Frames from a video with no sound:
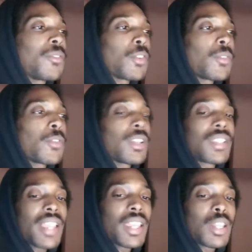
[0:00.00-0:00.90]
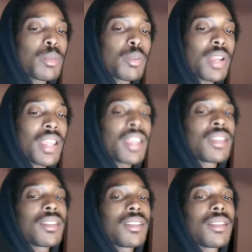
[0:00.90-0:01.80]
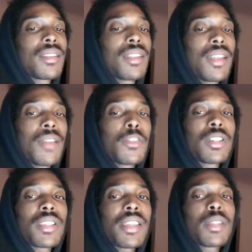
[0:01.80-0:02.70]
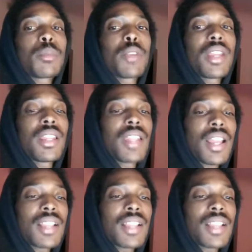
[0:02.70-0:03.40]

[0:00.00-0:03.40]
For the sake of the brand. For the sake of the brand,